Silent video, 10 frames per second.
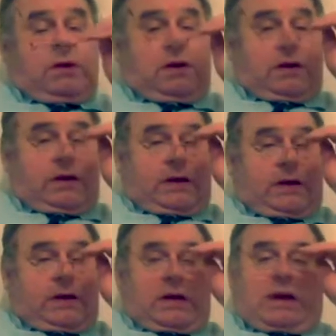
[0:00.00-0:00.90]

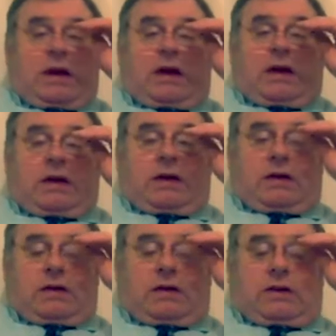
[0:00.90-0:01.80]

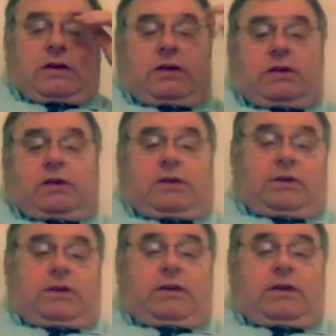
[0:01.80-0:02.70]

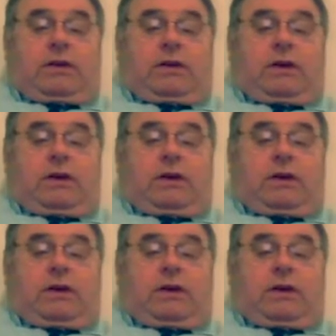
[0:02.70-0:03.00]
(no one is talking)